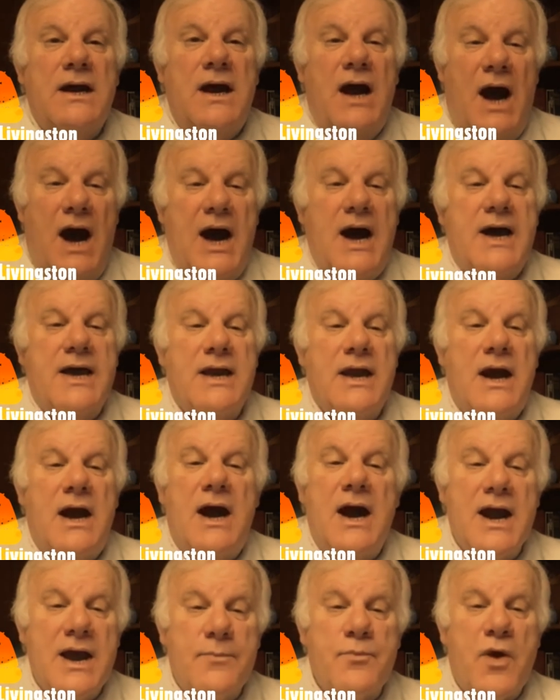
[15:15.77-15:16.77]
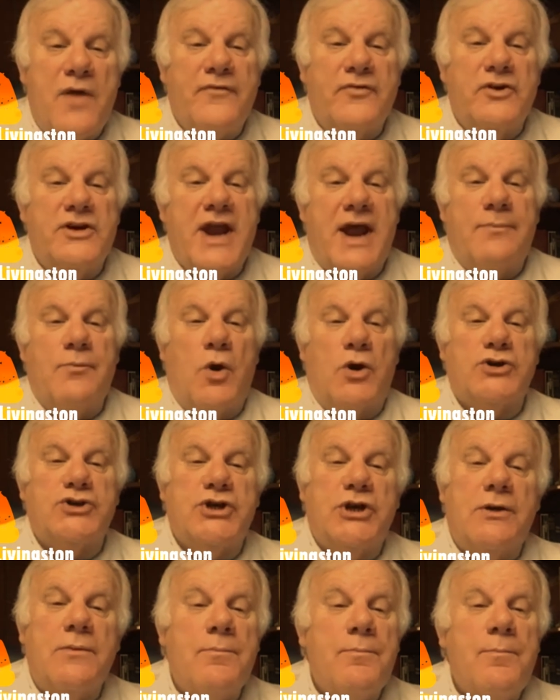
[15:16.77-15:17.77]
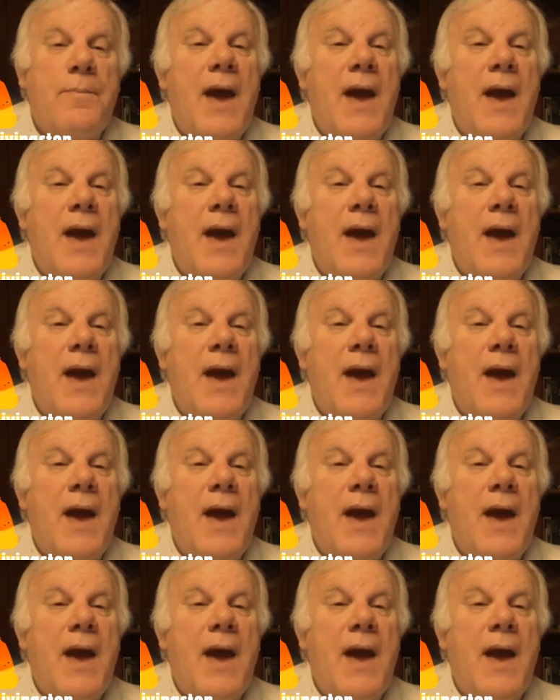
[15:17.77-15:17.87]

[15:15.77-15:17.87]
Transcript: Hi, I am Reverend Dan Martian,